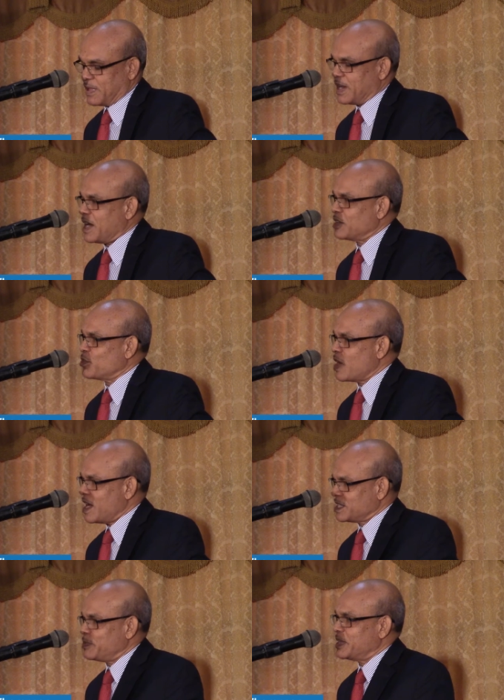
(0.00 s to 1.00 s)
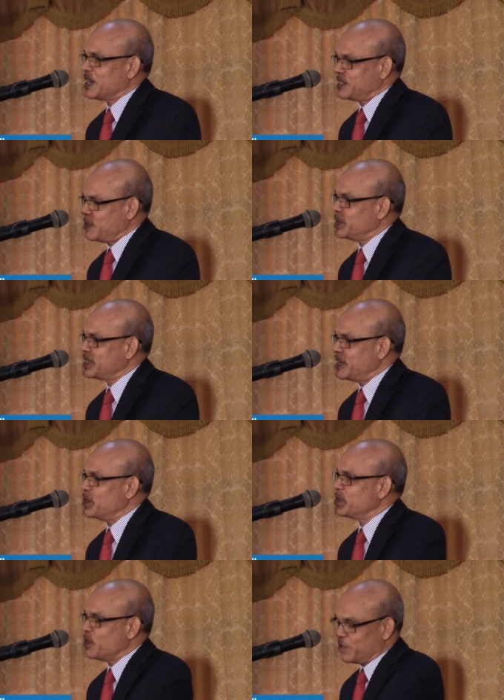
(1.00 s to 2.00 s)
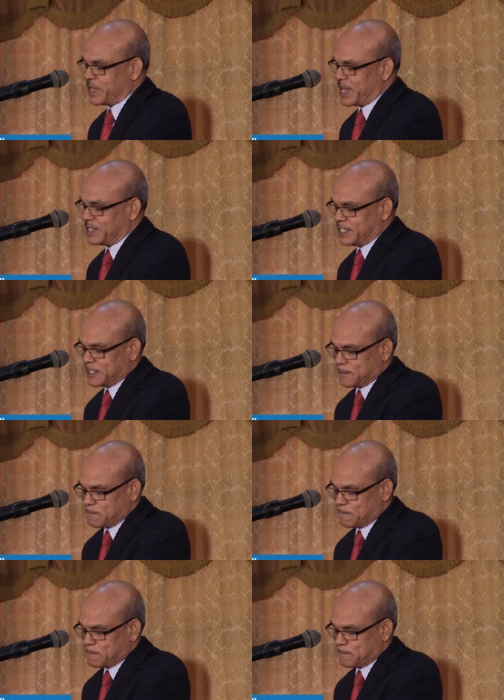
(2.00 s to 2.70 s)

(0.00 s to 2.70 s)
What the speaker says: and grasp it, as they would say, with both hands.